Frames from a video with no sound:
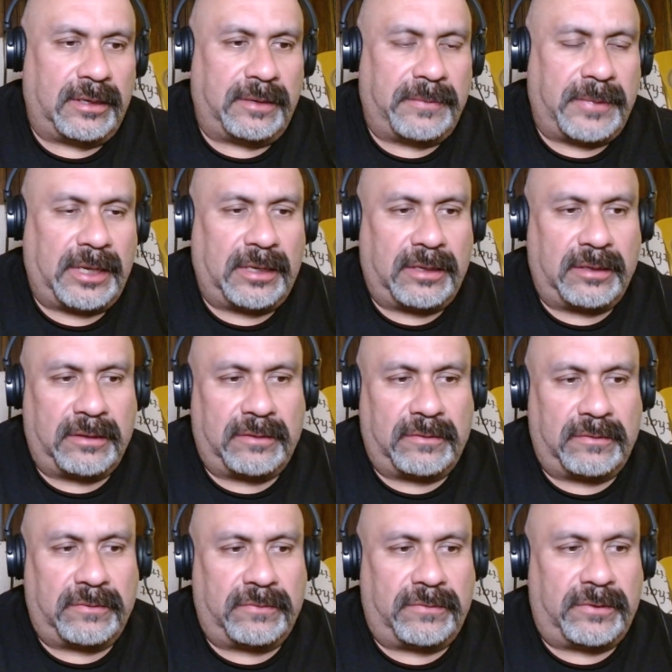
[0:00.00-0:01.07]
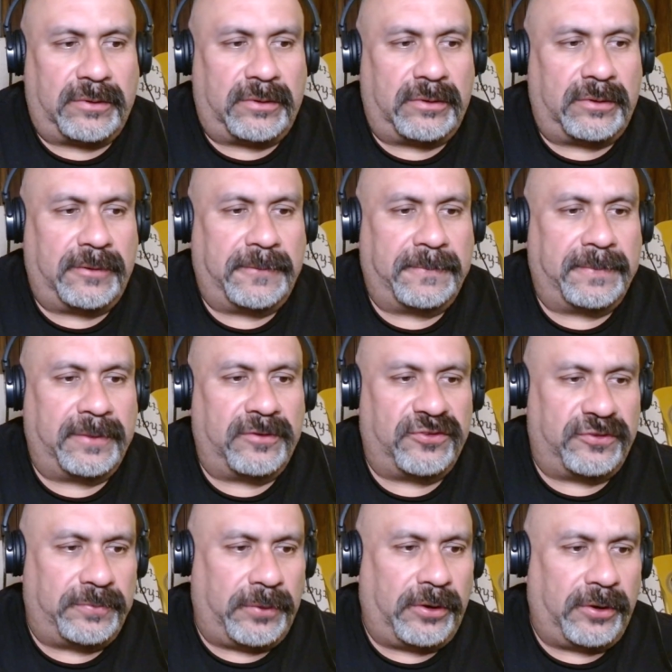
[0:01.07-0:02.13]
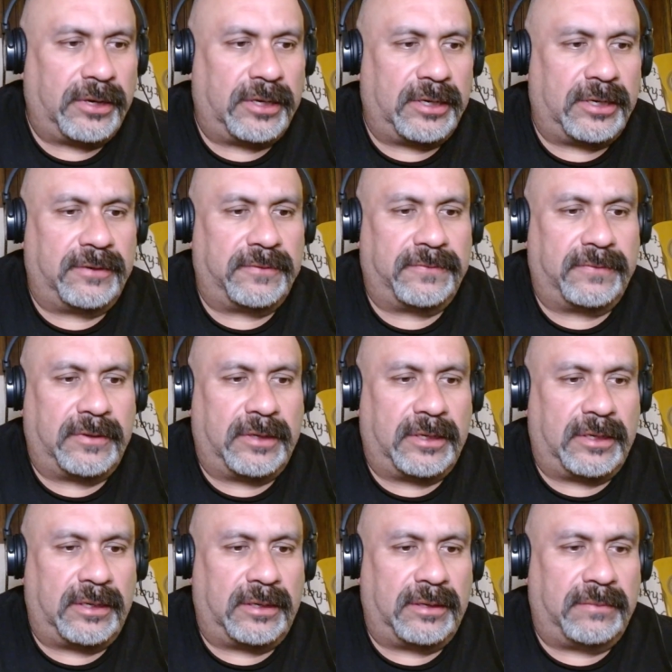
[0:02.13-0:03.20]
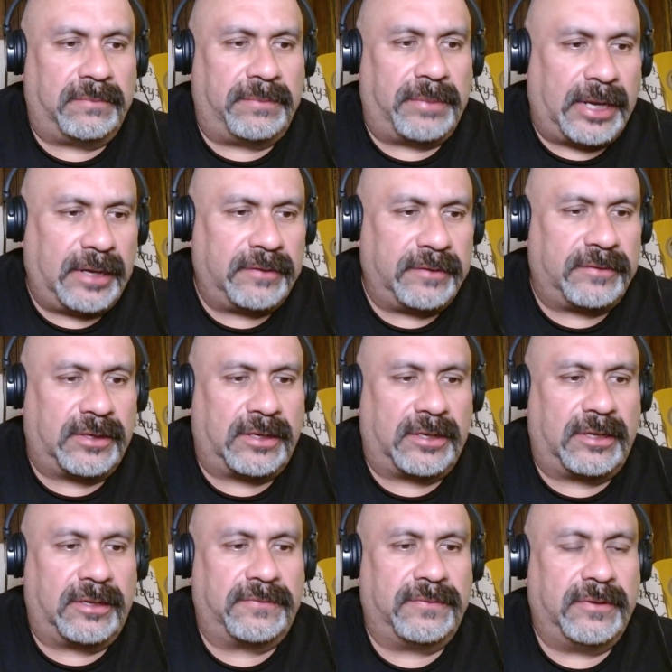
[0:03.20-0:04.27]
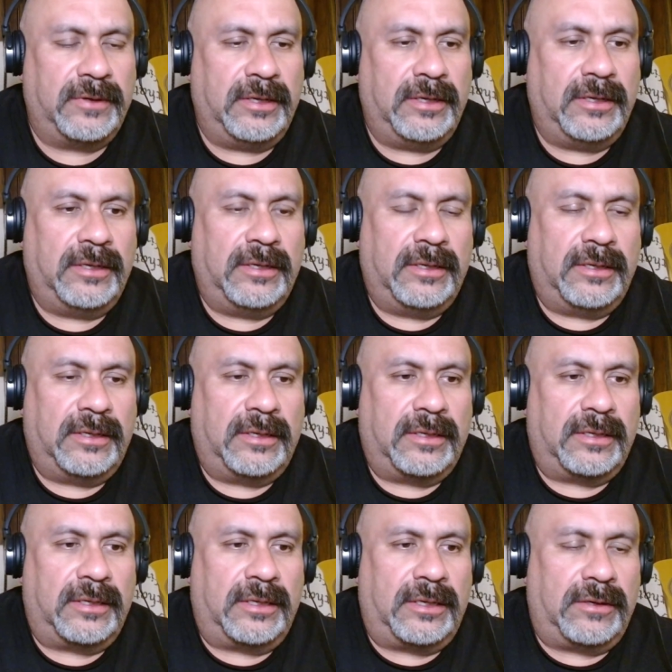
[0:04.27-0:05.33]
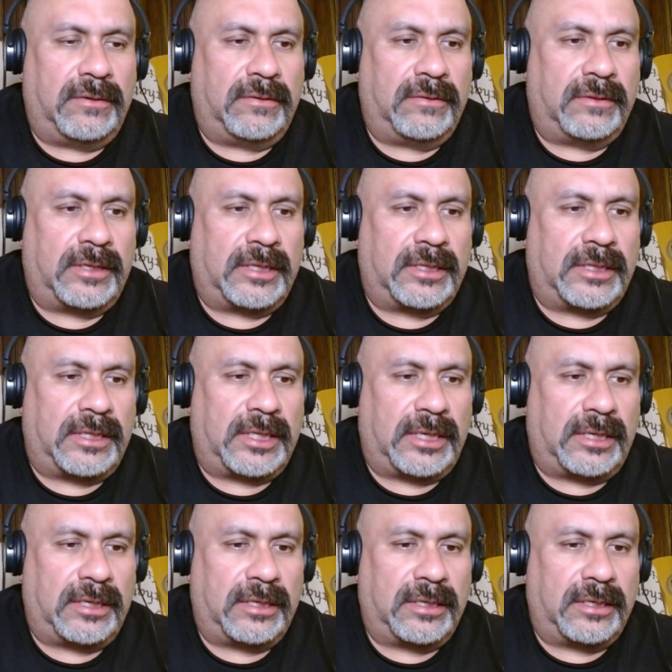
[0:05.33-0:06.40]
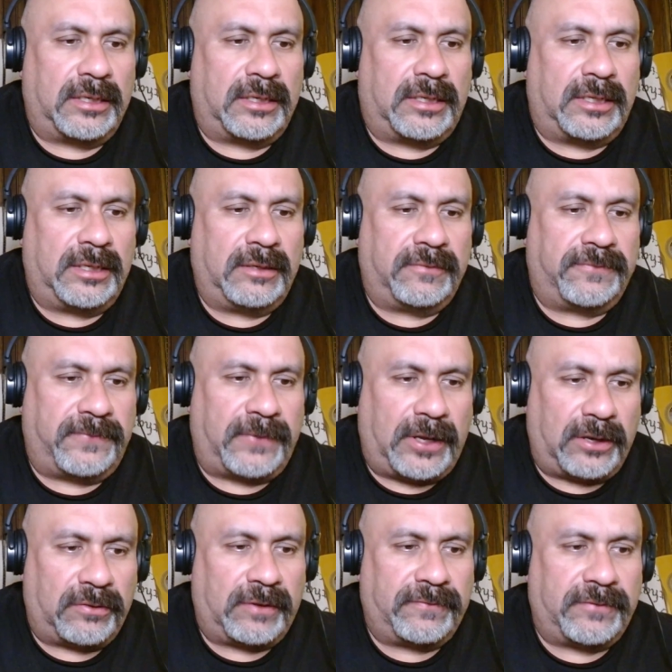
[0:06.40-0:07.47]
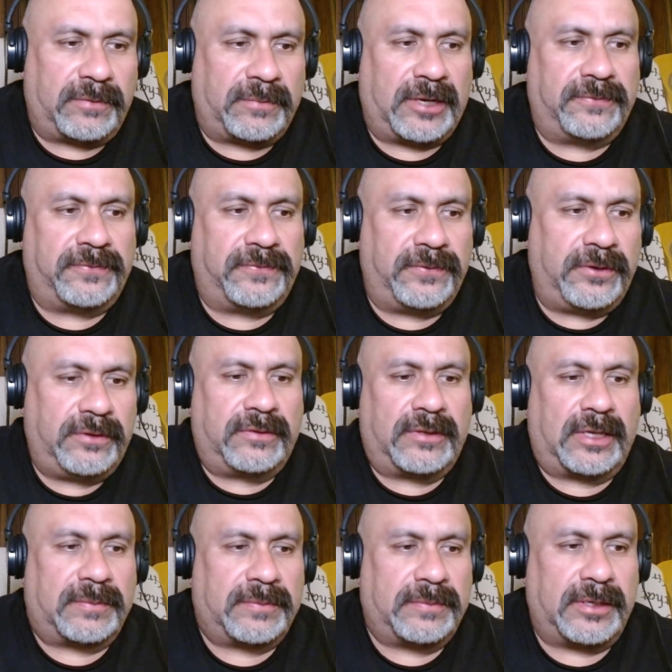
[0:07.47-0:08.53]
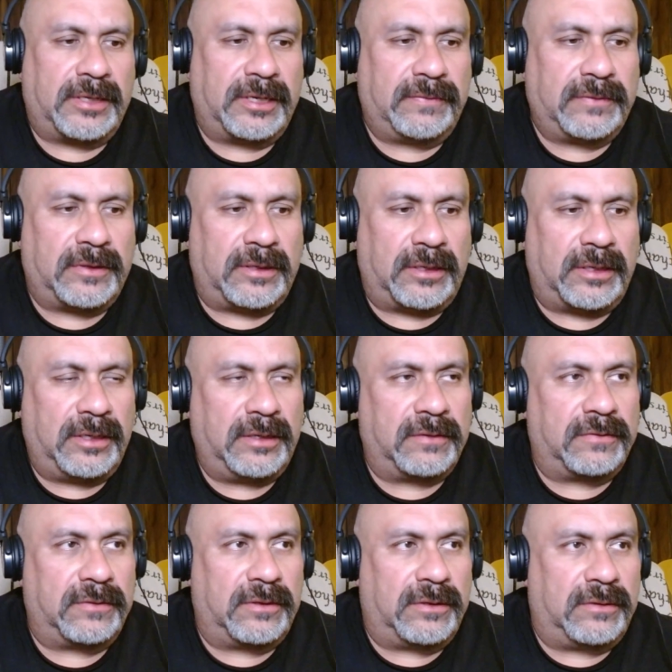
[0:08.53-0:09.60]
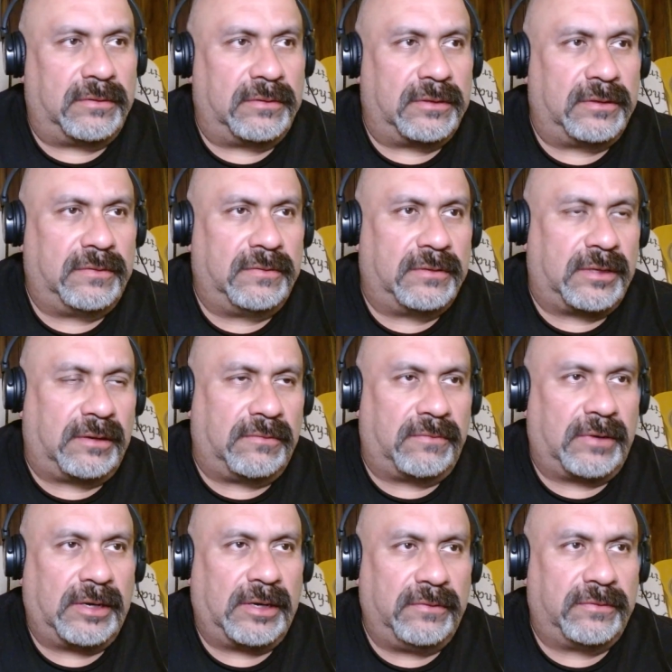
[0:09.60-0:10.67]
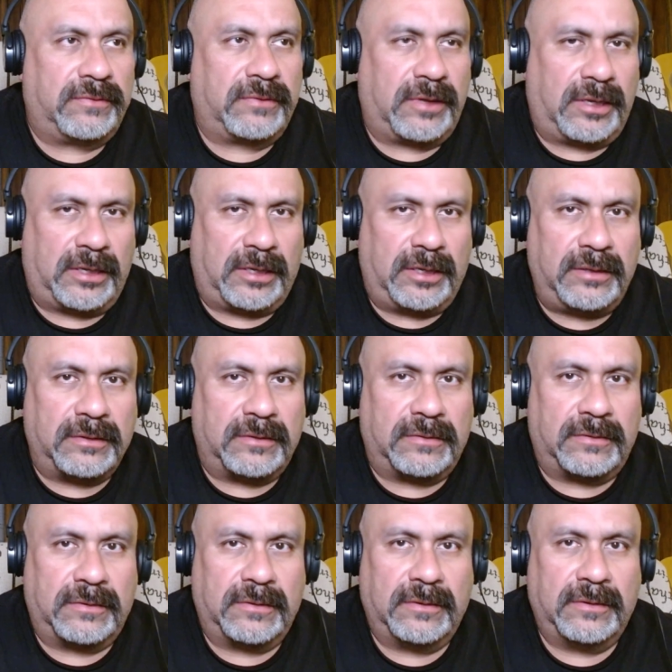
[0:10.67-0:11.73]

my kids were smart enough and blessed enough, that they didn't follow after my footsteps. But nevertheless, this derails kids.